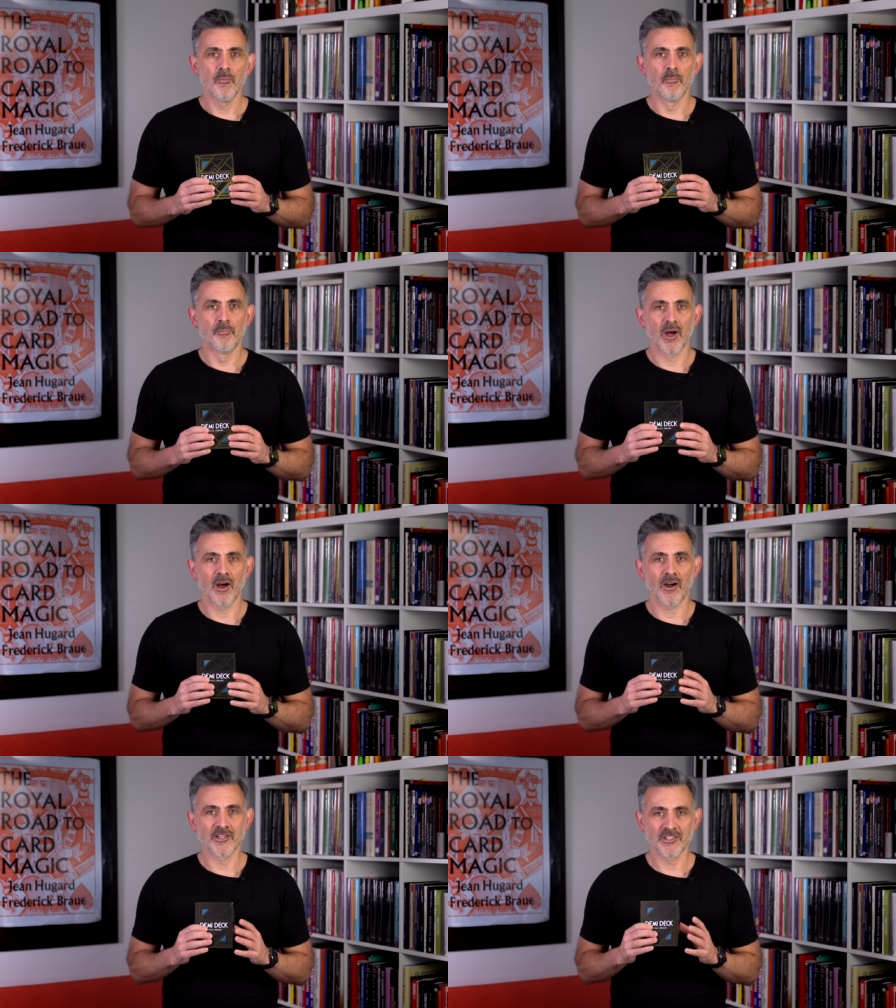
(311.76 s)

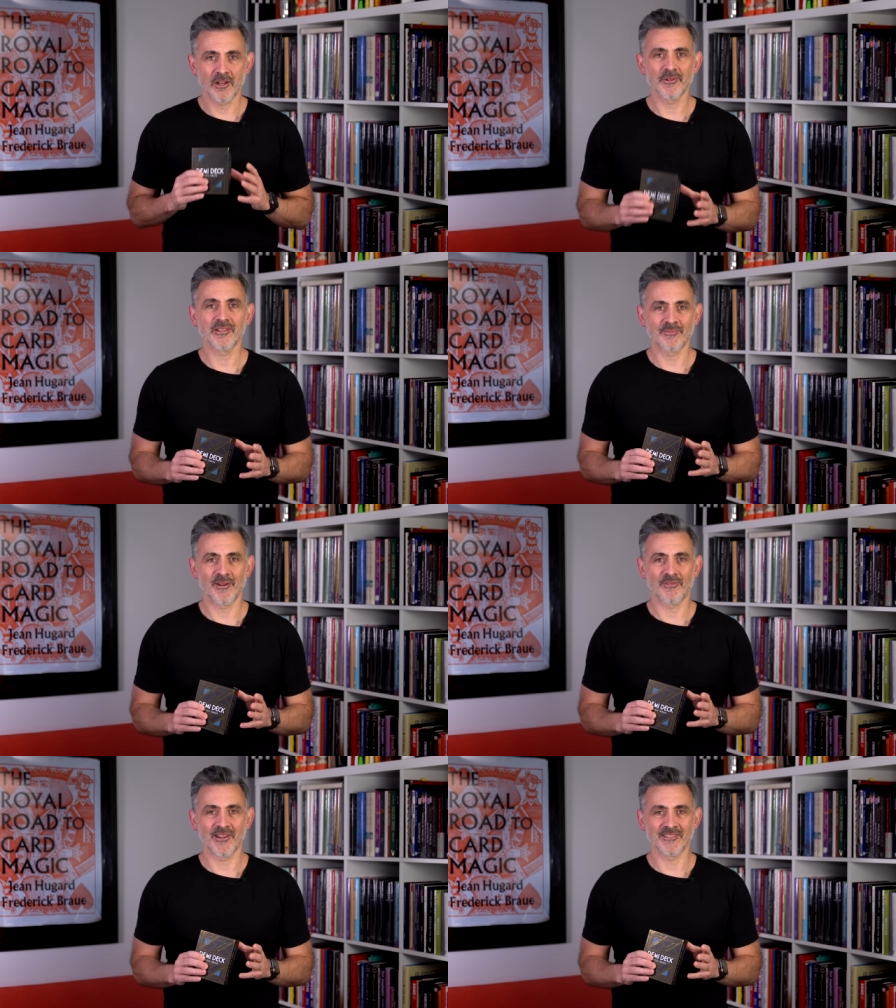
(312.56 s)
But I showed it to
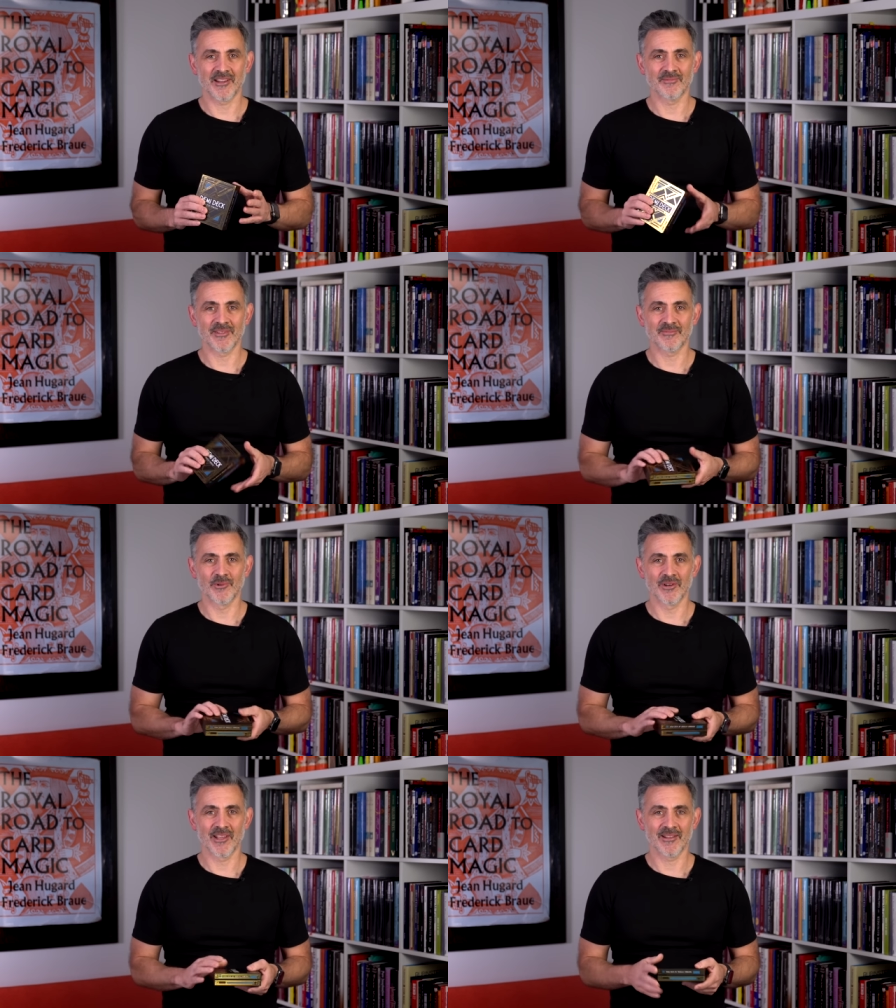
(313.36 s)
my friend James this
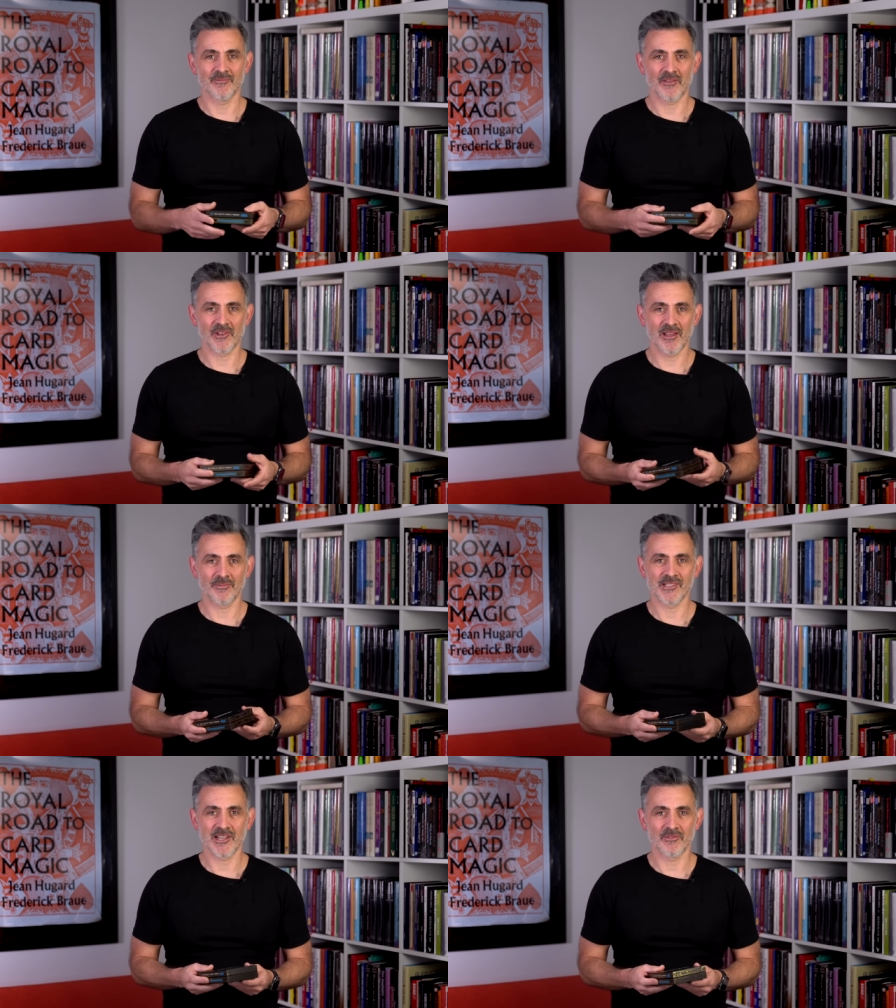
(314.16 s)
morning. We have a cup
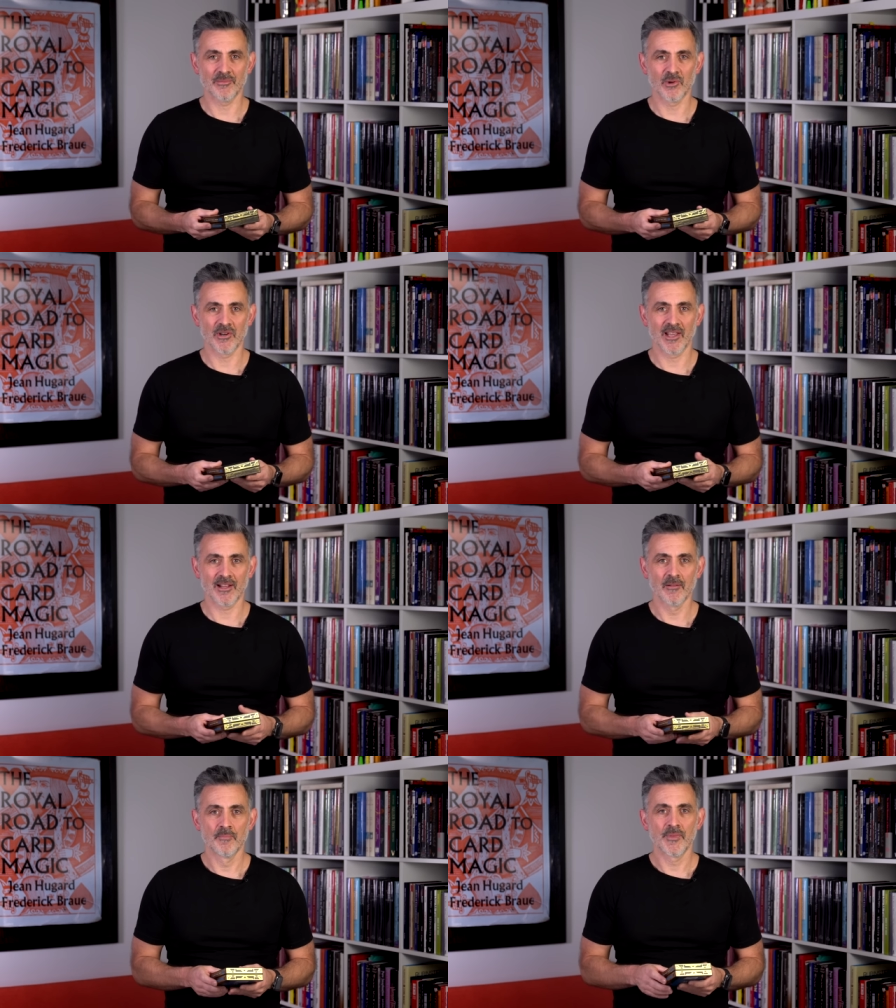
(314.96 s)
of tea every morning.